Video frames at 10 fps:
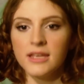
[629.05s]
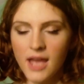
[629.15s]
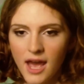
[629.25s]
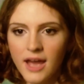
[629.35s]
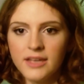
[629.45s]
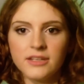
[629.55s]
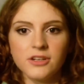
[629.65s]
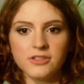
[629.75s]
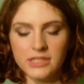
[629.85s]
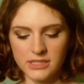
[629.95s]
yeah, he
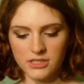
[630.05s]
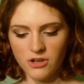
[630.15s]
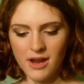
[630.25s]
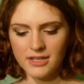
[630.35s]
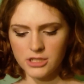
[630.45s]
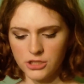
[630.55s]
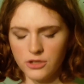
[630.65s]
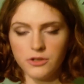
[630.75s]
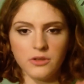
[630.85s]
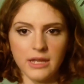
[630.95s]
goes, it's trying to
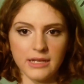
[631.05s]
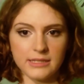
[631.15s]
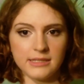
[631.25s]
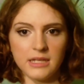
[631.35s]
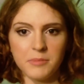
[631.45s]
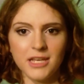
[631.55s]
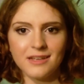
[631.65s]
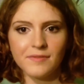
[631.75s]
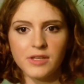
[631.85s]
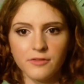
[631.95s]
show you, like, a sneak
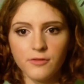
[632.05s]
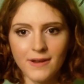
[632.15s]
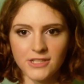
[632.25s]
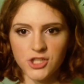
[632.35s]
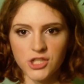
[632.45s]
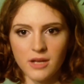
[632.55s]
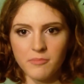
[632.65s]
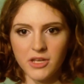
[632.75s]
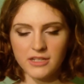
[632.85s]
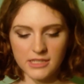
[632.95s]
peek of their
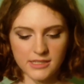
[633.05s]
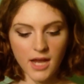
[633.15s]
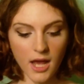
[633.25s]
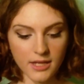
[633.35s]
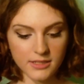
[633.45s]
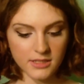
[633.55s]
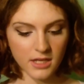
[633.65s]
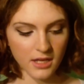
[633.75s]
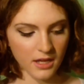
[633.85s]
friendship, and it does.